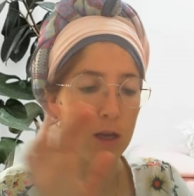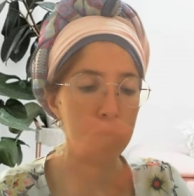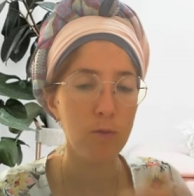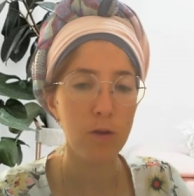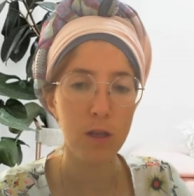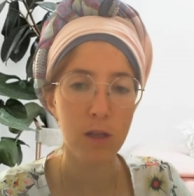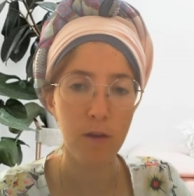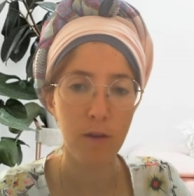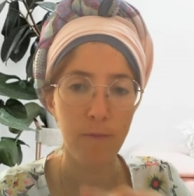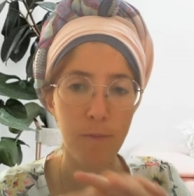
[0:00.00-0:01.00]
worried
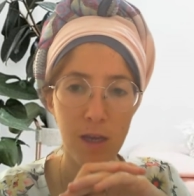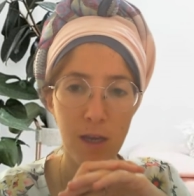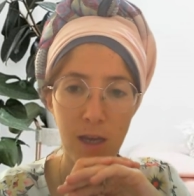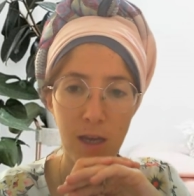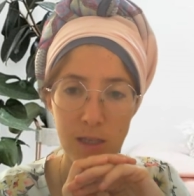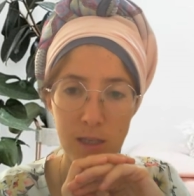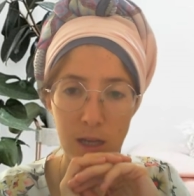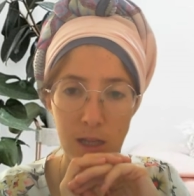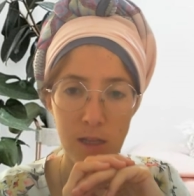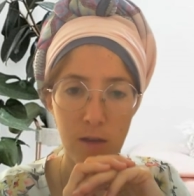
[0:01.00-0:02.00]
if my hands are
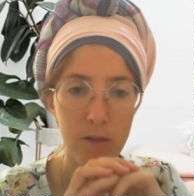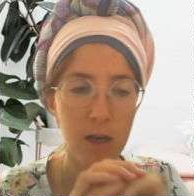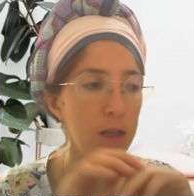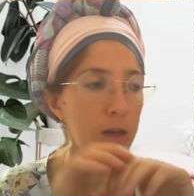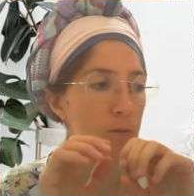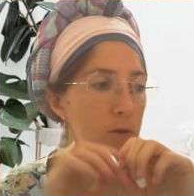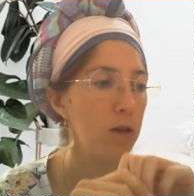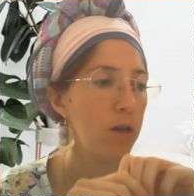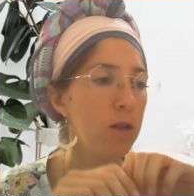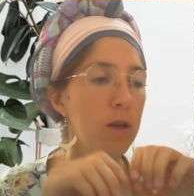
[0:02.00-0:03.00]
clean or not. I'm
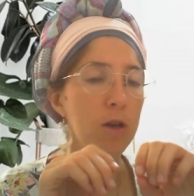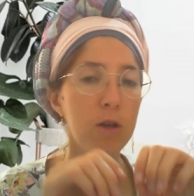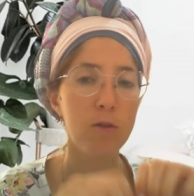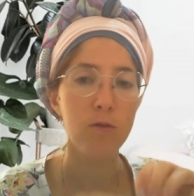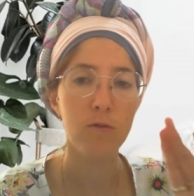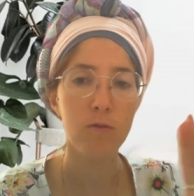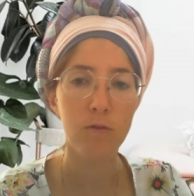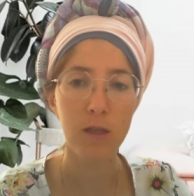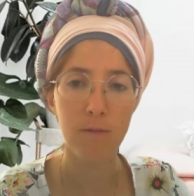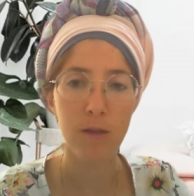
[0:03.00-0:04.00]
going to do
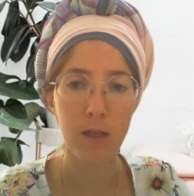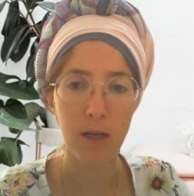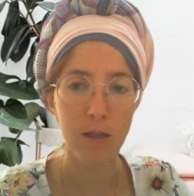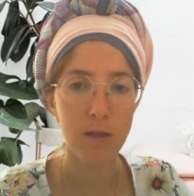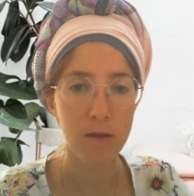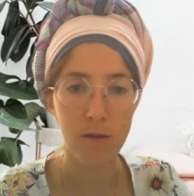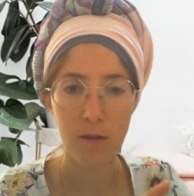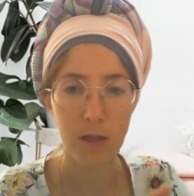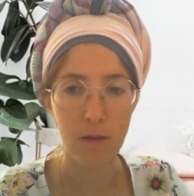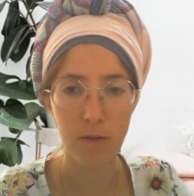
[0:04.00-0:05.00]
something else,
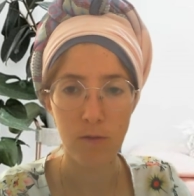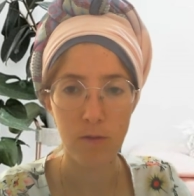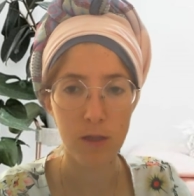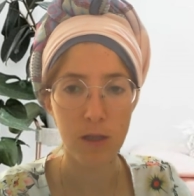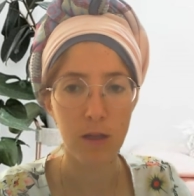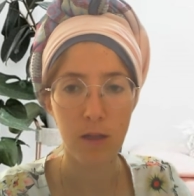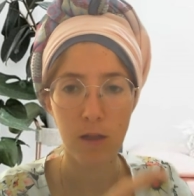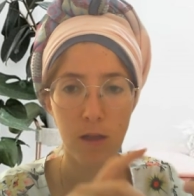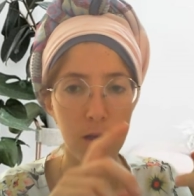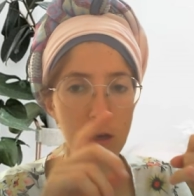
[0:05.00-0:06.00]
something you decided,
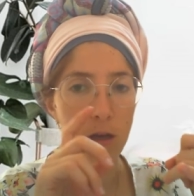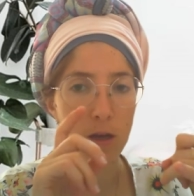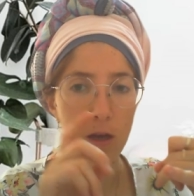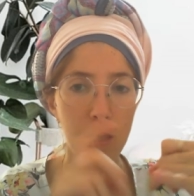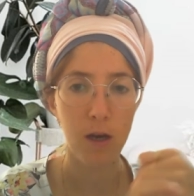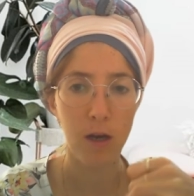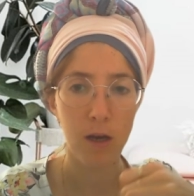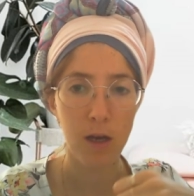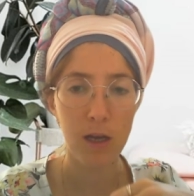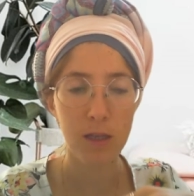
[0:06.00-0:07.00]
like
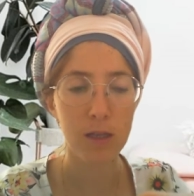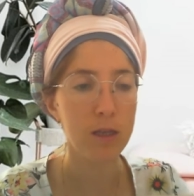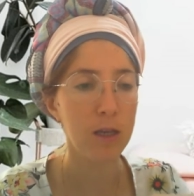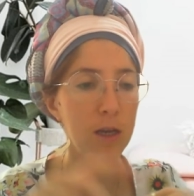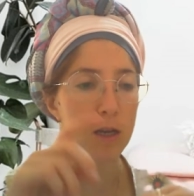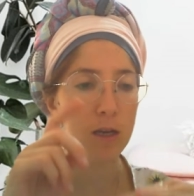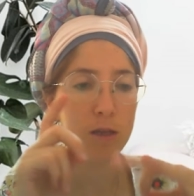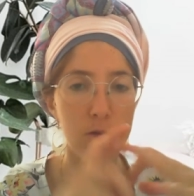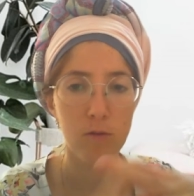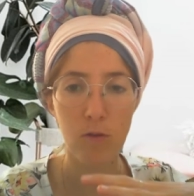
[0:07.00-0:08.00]

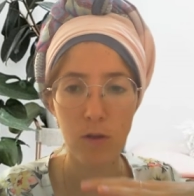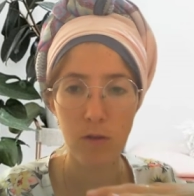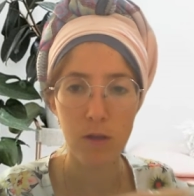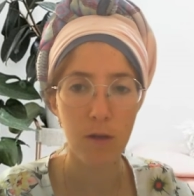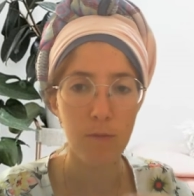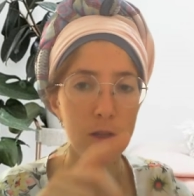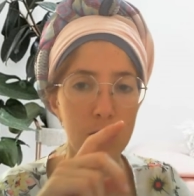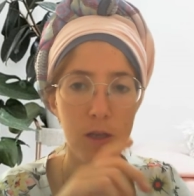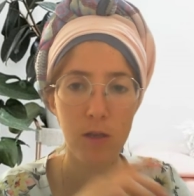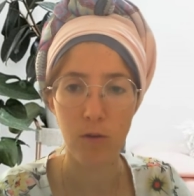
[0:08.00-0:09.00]
exercise, or talking to
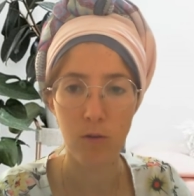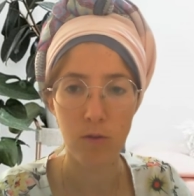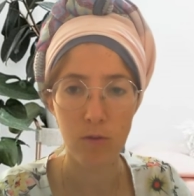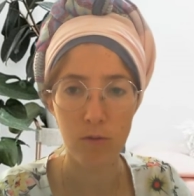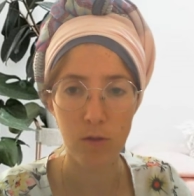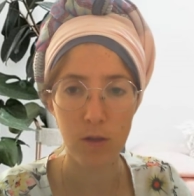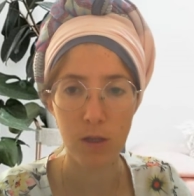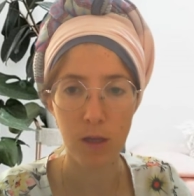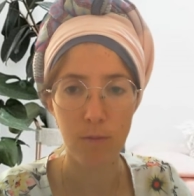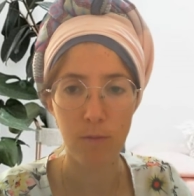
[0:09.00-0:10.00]
somebody, or doing
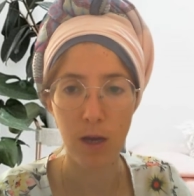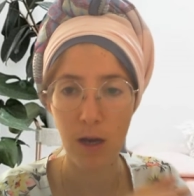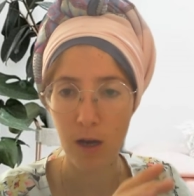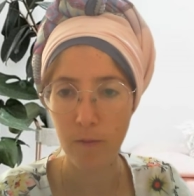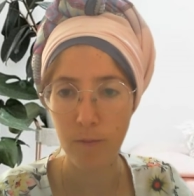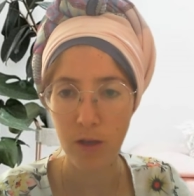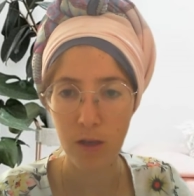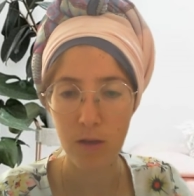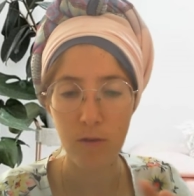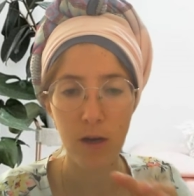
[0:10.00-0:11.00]
some
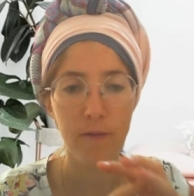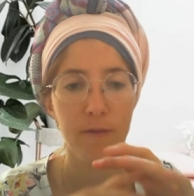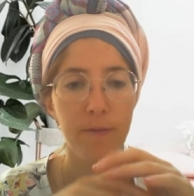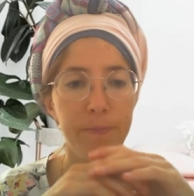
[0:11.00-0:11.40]
hobby you have.